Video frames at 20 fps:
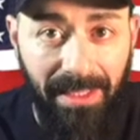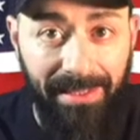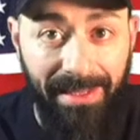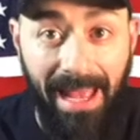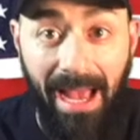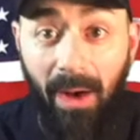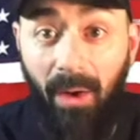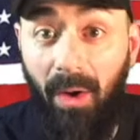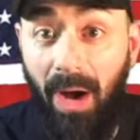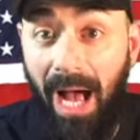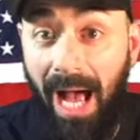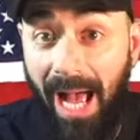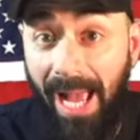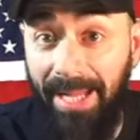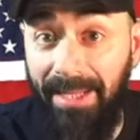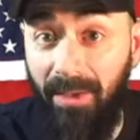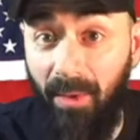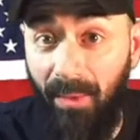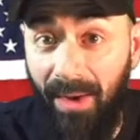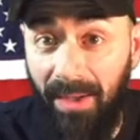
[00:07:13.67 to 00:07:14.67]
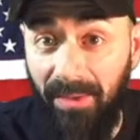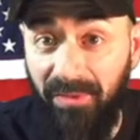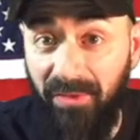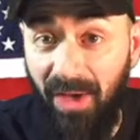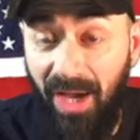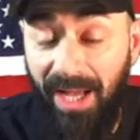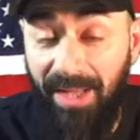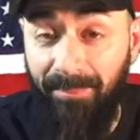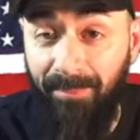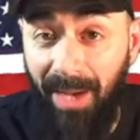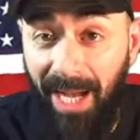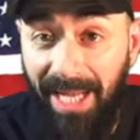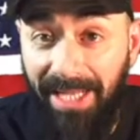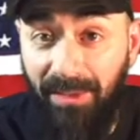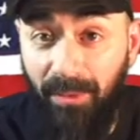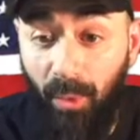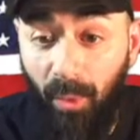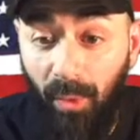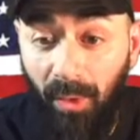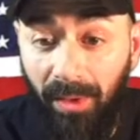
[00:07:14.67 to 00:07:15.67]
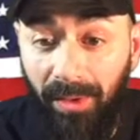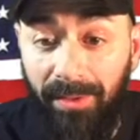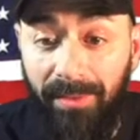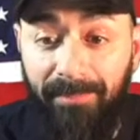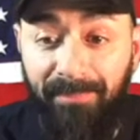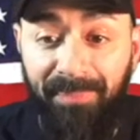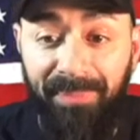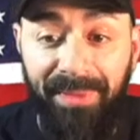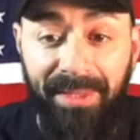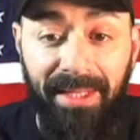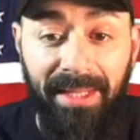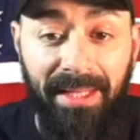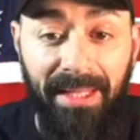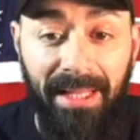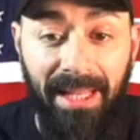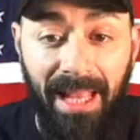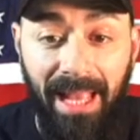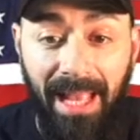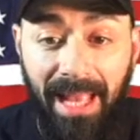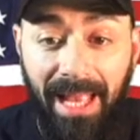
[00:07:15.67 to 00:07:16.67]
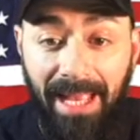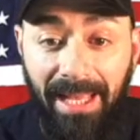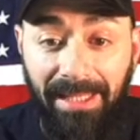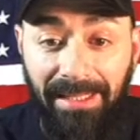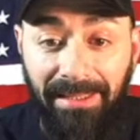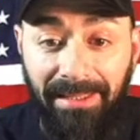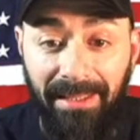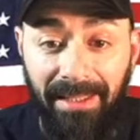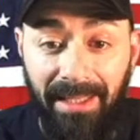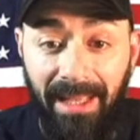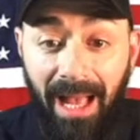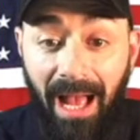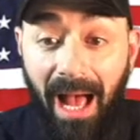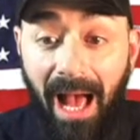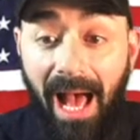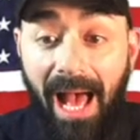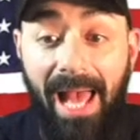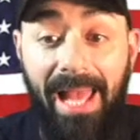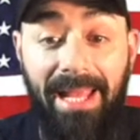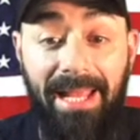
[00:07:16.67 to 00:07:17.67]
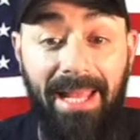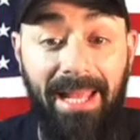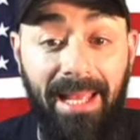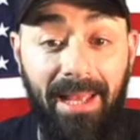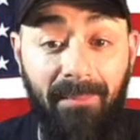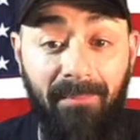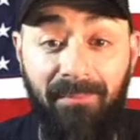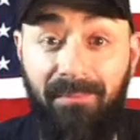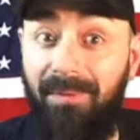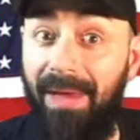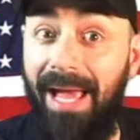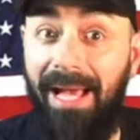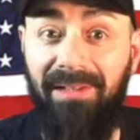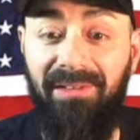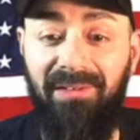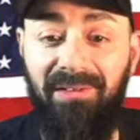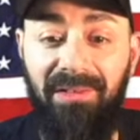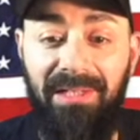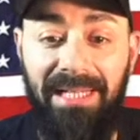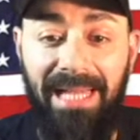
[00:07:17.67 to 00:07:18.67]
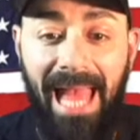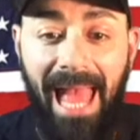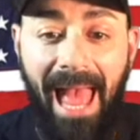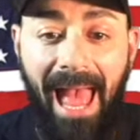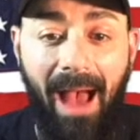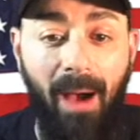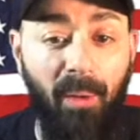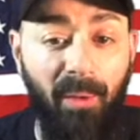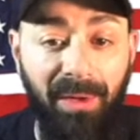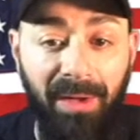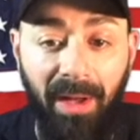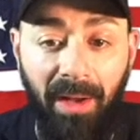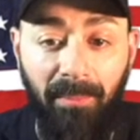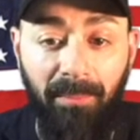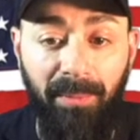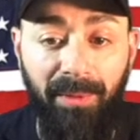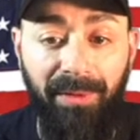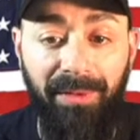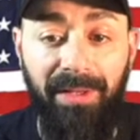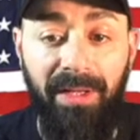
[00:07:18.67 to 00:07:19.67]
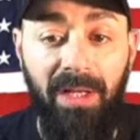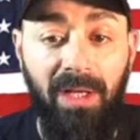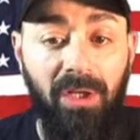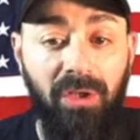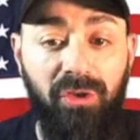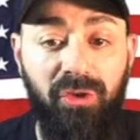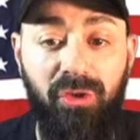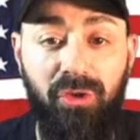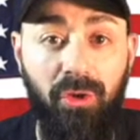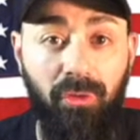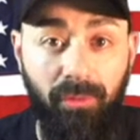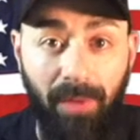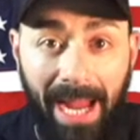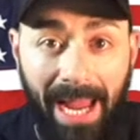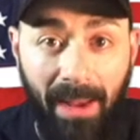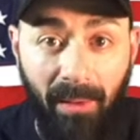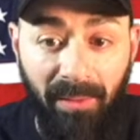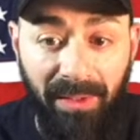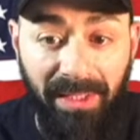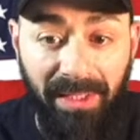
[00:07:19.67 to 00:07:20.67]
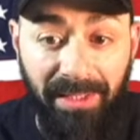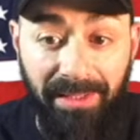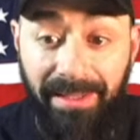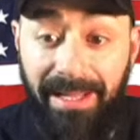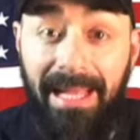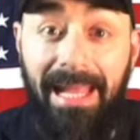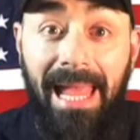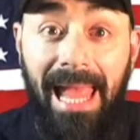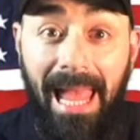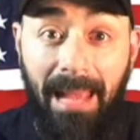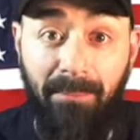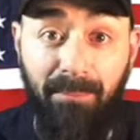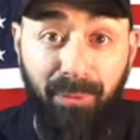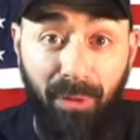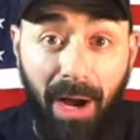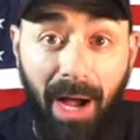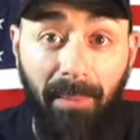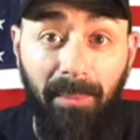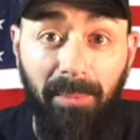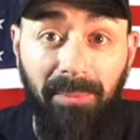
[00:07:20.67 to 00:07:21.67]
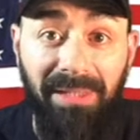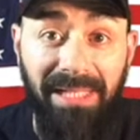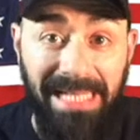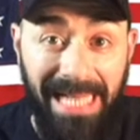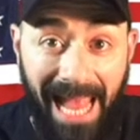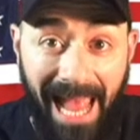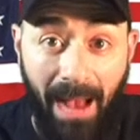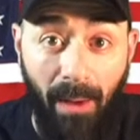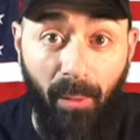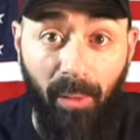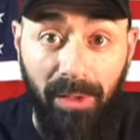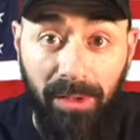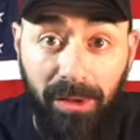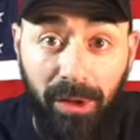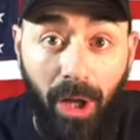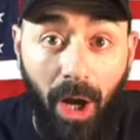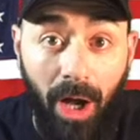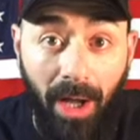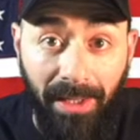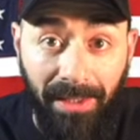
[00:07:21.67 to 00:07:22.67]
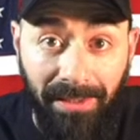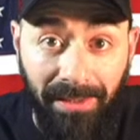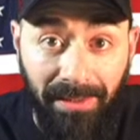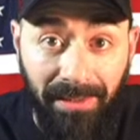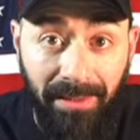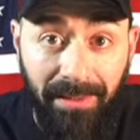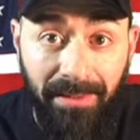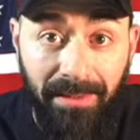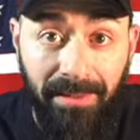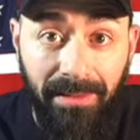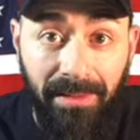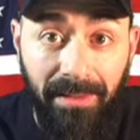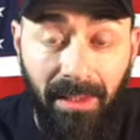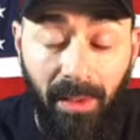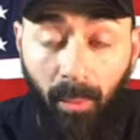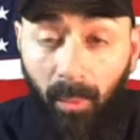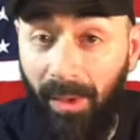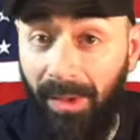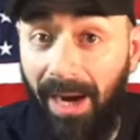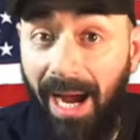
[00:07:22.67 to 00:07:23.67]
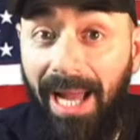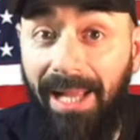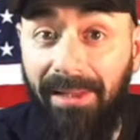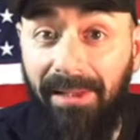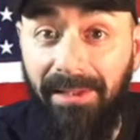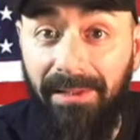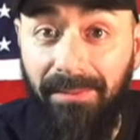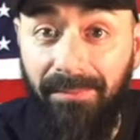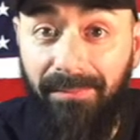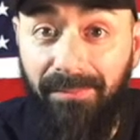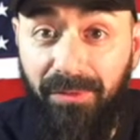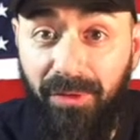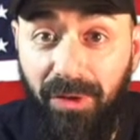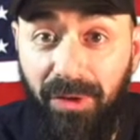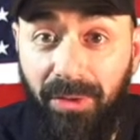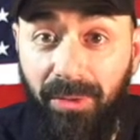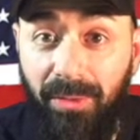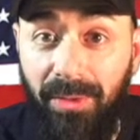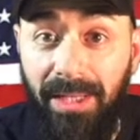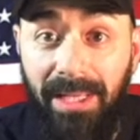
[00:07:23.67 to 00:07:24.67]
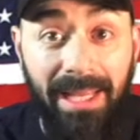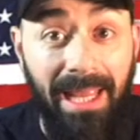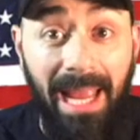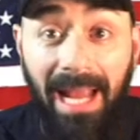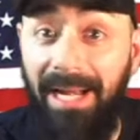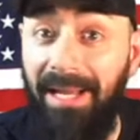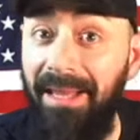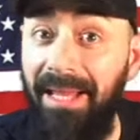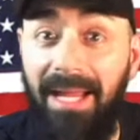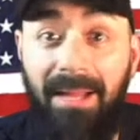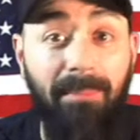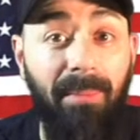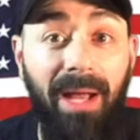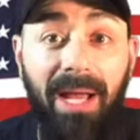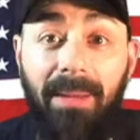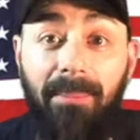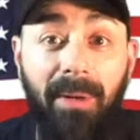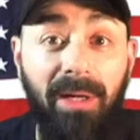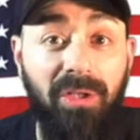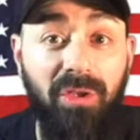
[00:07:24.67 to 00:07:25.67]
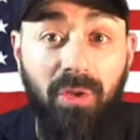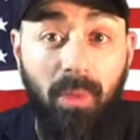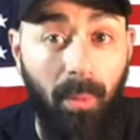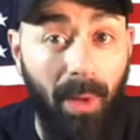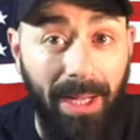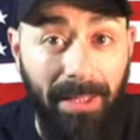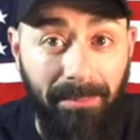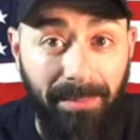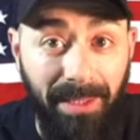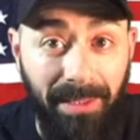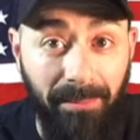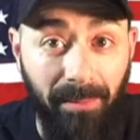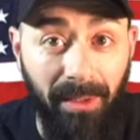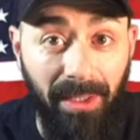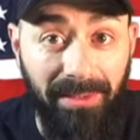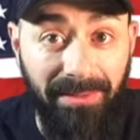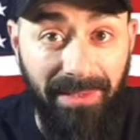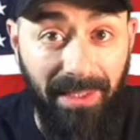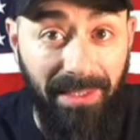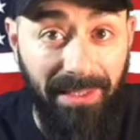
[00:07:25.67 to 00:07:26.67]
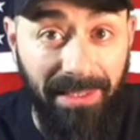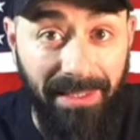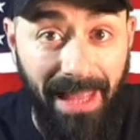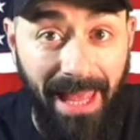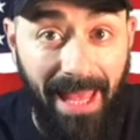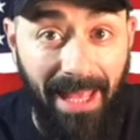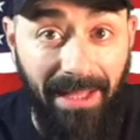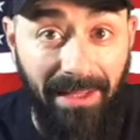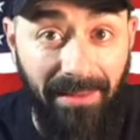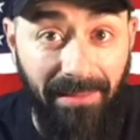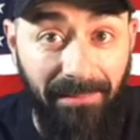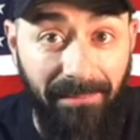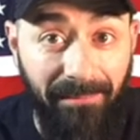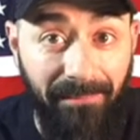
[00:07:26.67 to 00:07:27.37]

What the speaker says: Now, I go outside my door and I am vastly outnumbered, surrounded, and probably outgunned where I live too. And it ain't by a bunch of white people, I'll tell you that.